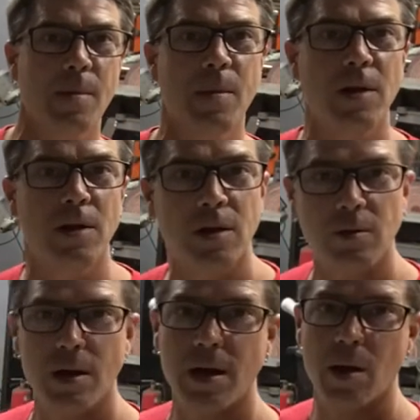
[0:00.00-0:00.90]
I mean, look,
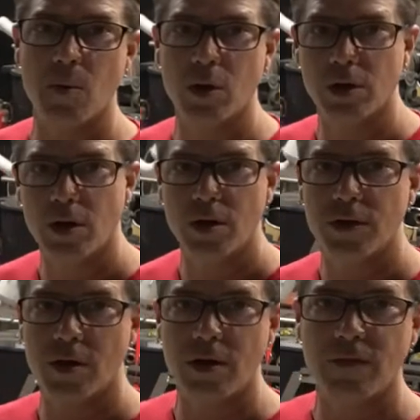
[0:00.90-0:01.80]
right now I'm working on
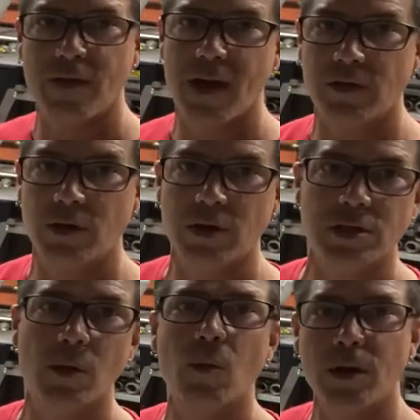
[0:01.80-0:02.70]
35 units
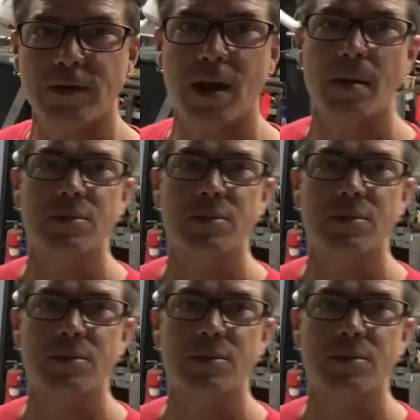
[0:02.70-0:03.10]
at one time.